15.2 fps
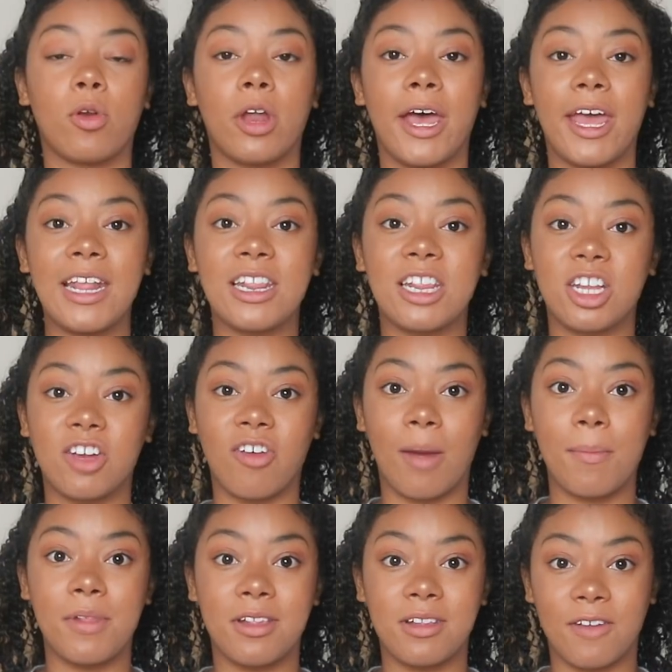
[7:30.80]
on like
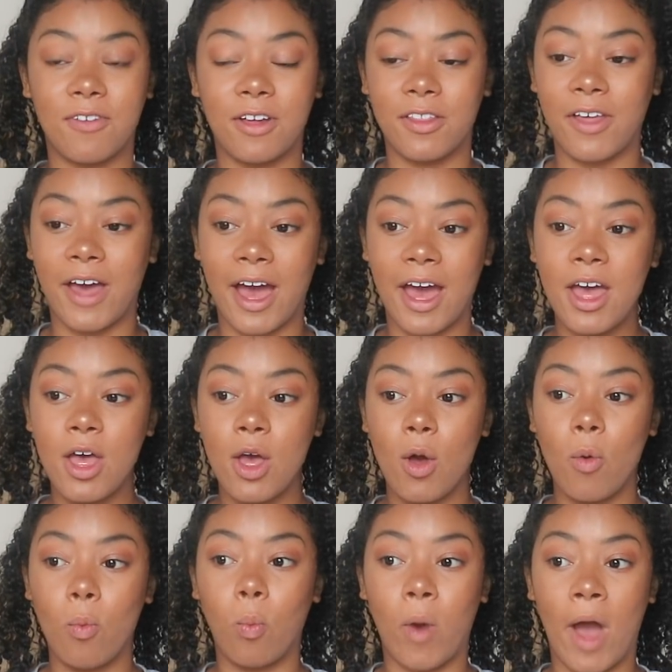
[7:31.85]
Instagram and stuff like that
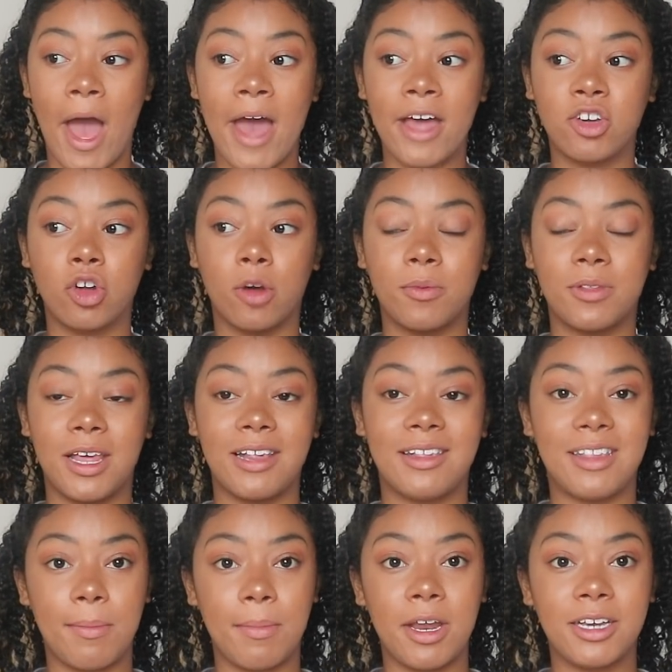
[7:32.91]
wear tops that are
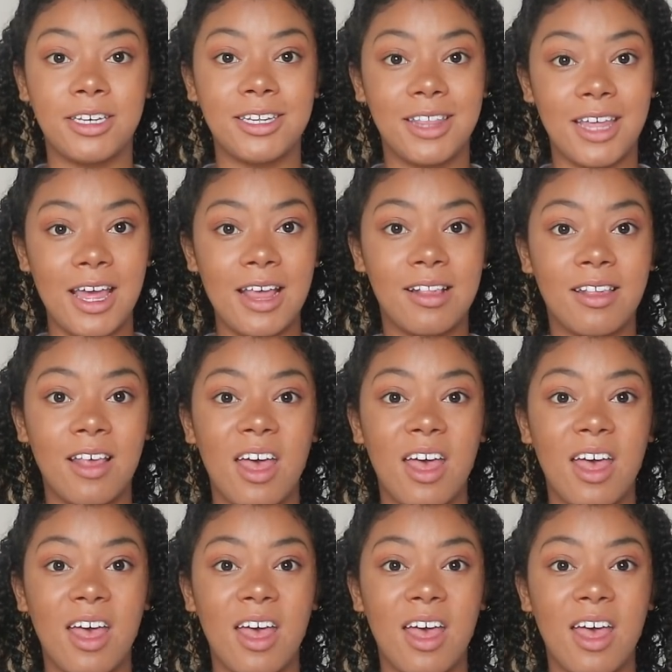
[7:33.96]
similar to this,